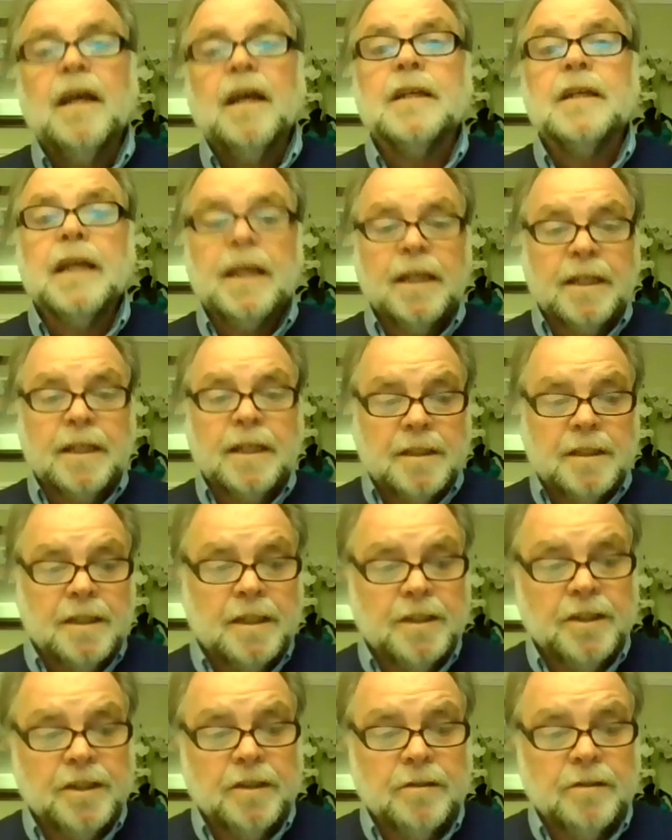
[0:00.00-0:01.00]
King
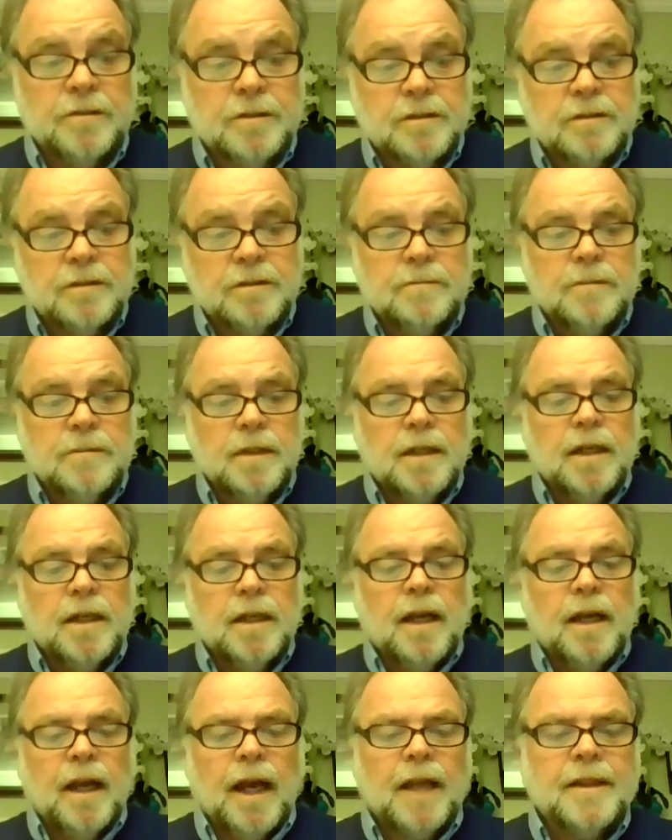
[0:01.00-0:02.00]
continues,
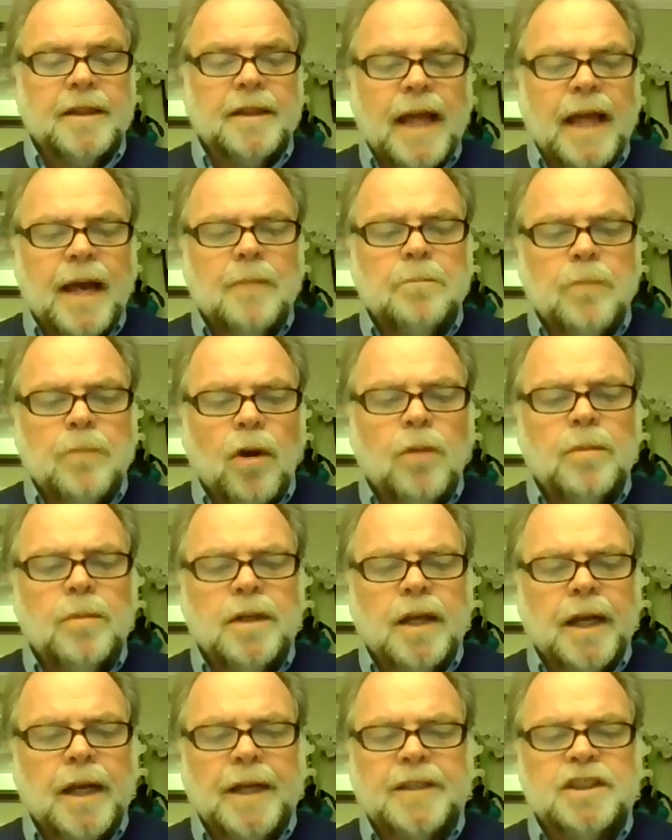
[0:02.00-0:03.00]
at that
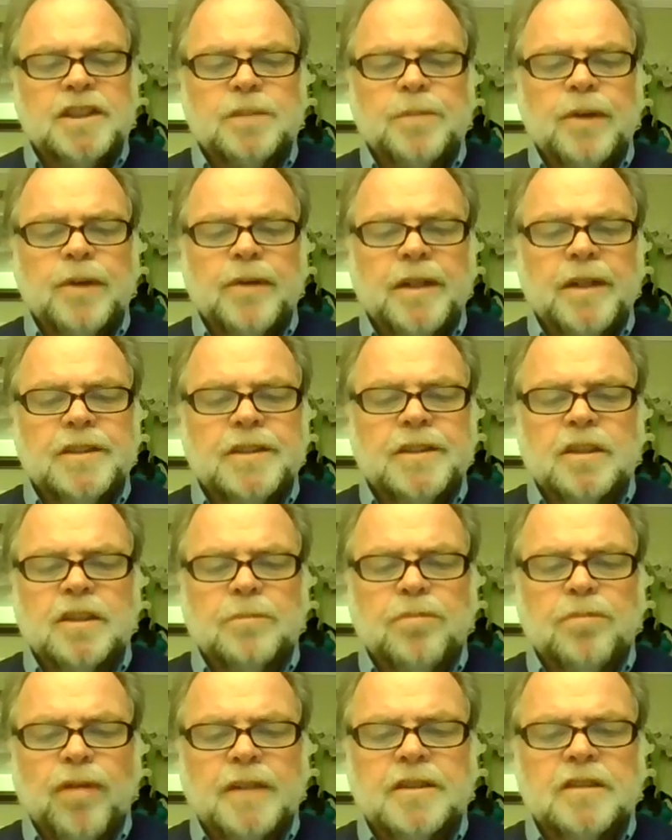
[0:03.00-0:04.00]
moment, I experienced the
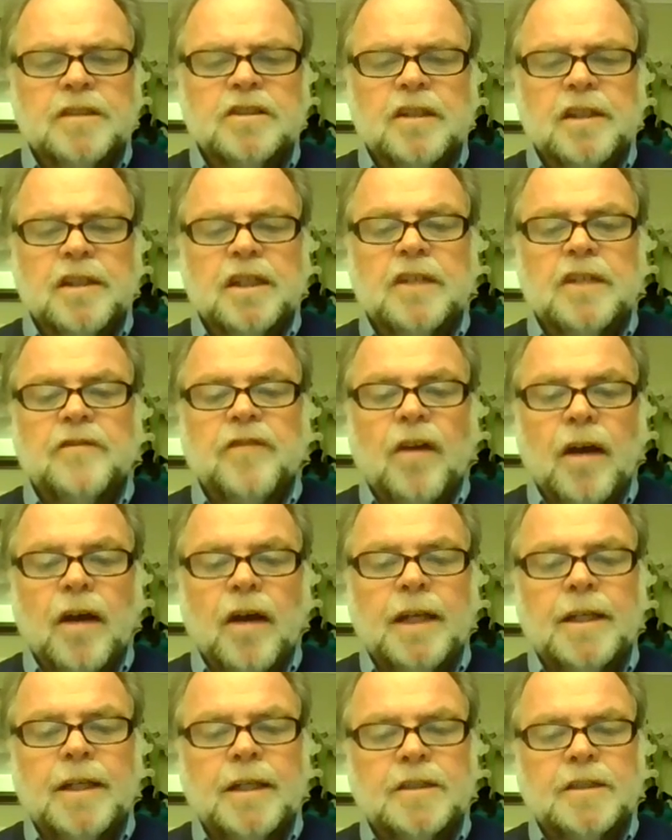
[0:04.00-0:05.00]
presence of the
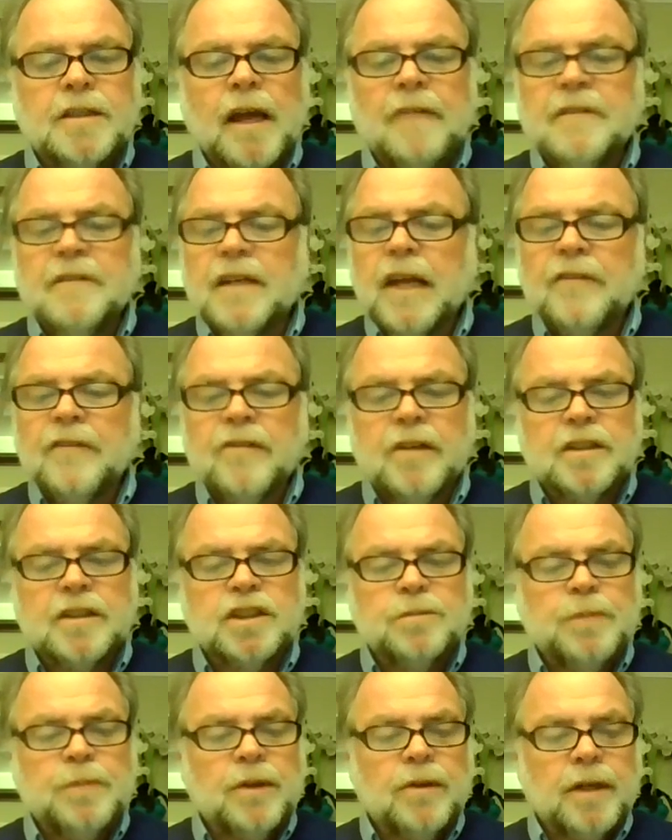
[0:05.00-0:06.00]
divine as I've never
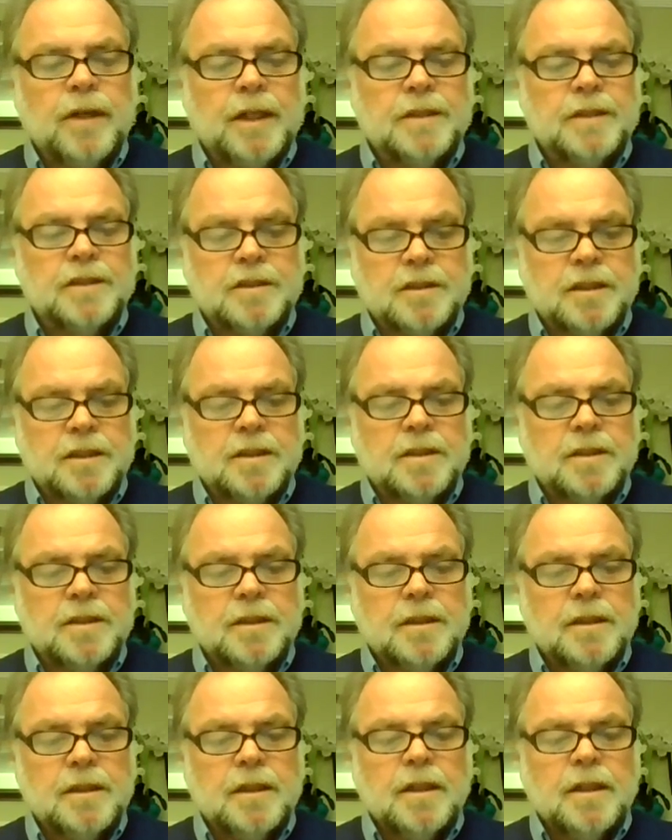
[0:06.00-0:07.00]
experienced it.
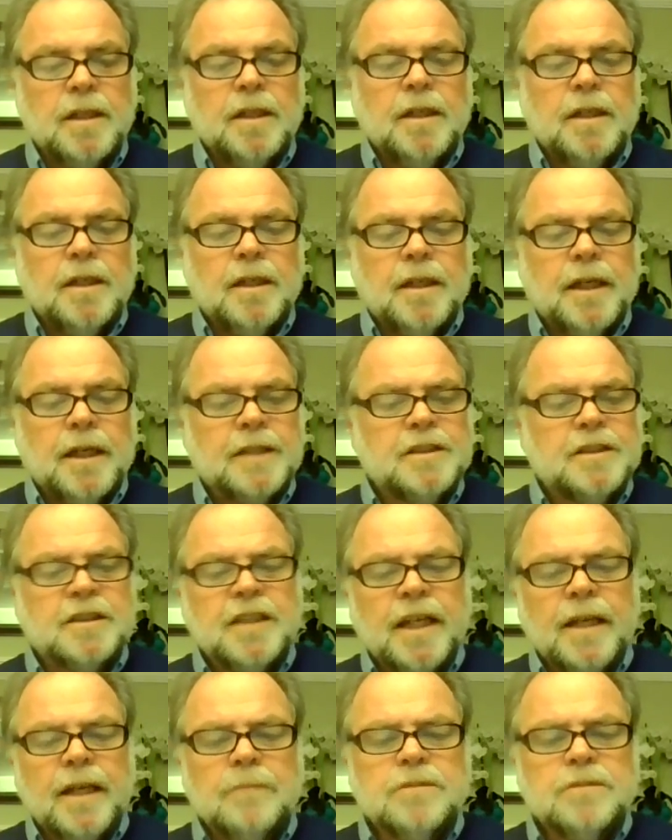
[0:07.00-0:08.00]
It
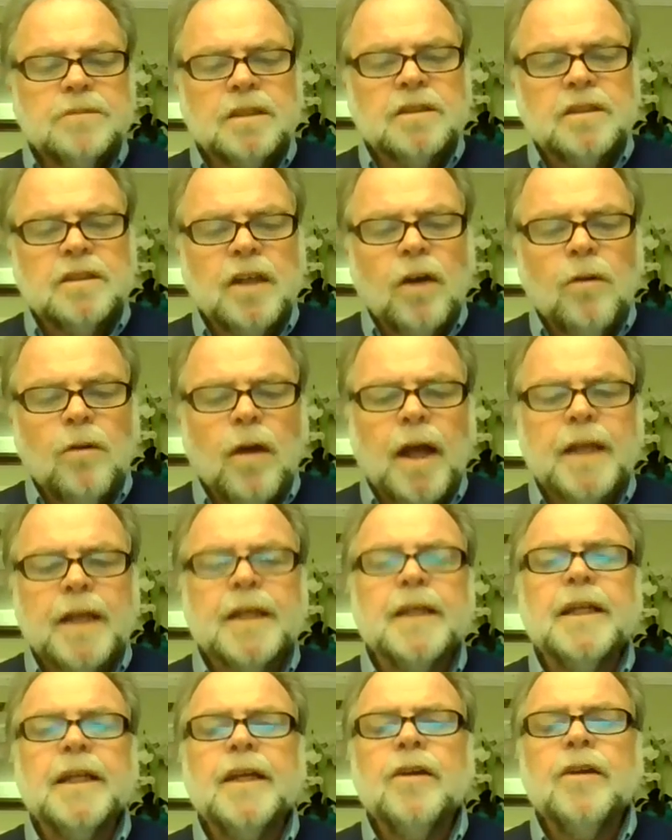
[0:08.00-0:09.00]
seems as though I
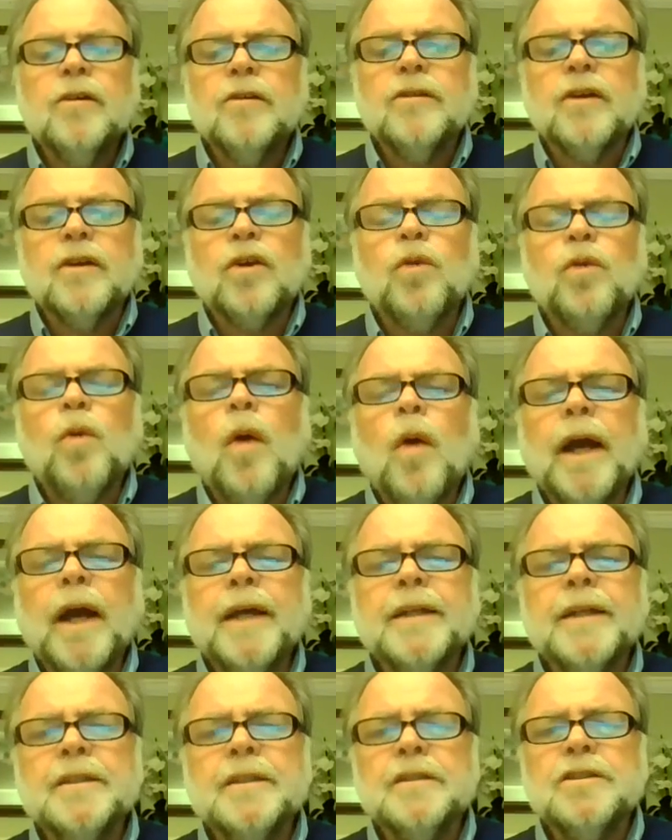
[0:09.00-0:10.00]
could hear the
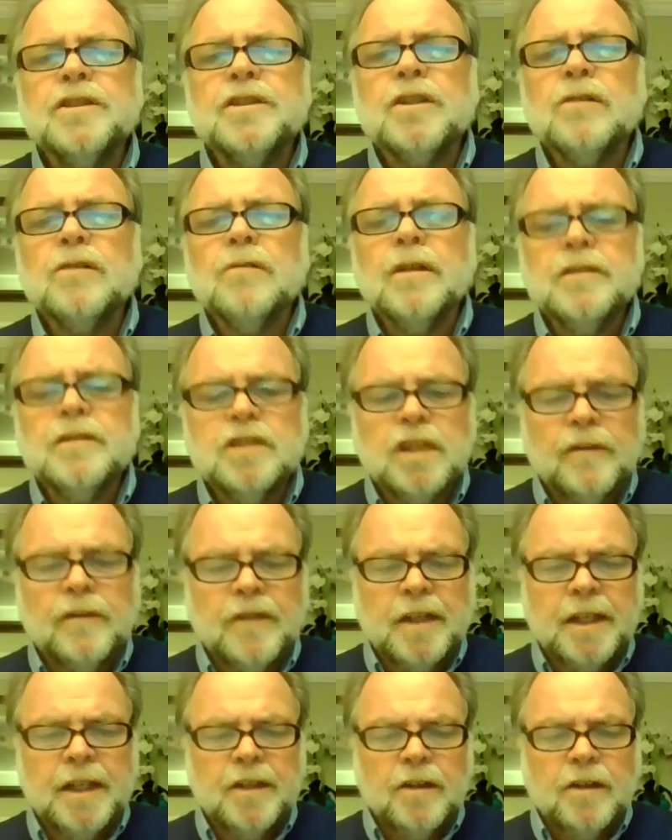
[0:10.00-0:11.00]
quiet assurance of
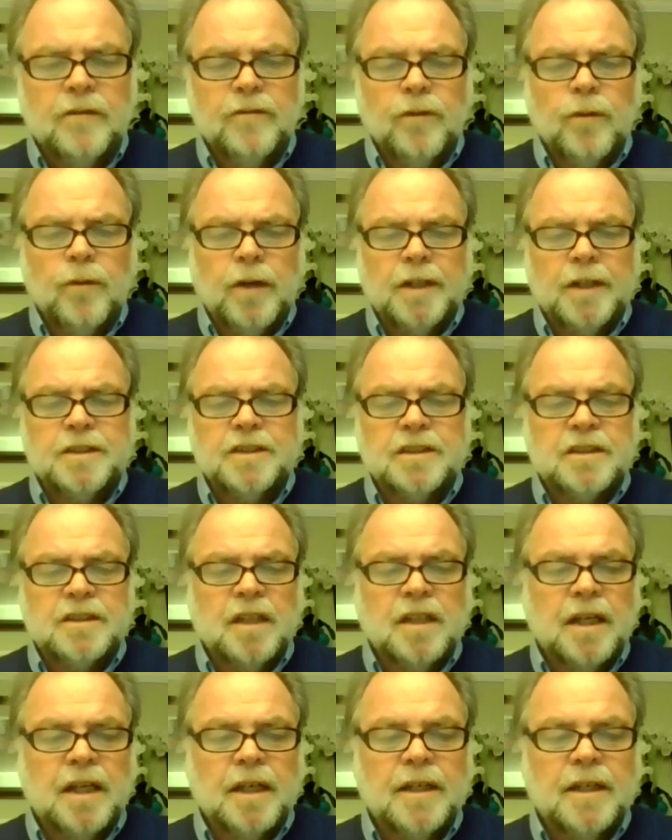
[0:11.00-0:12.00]
an inner voice
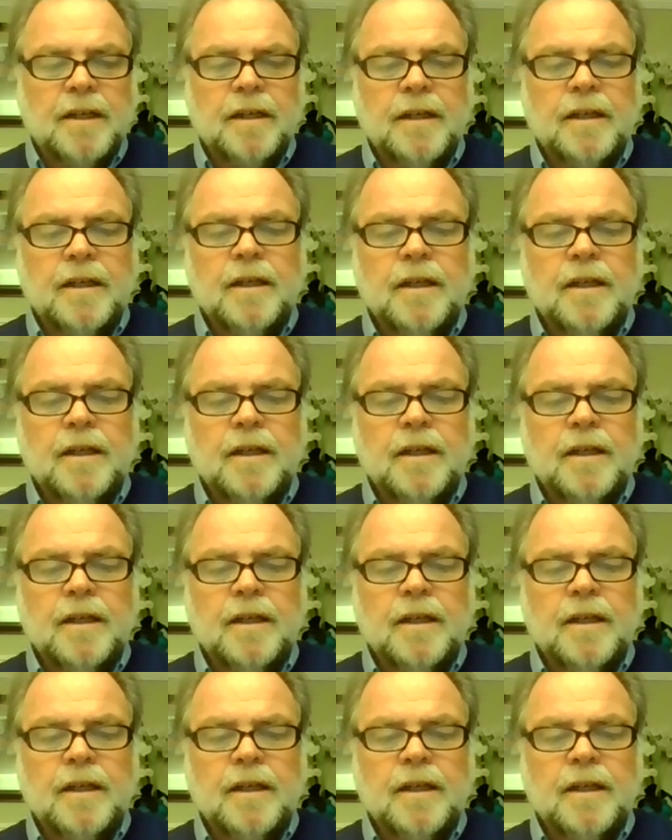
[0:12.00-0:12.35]
saying,